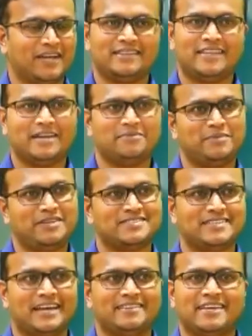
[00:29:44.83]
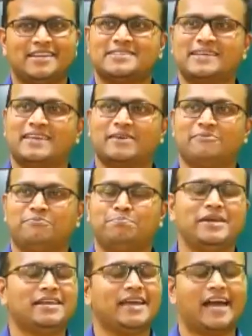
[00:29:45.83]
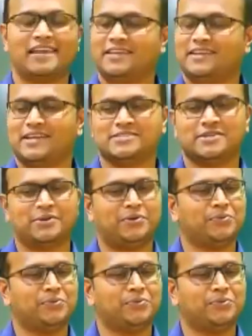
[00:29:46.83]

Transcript: And that means that there is a big alienation,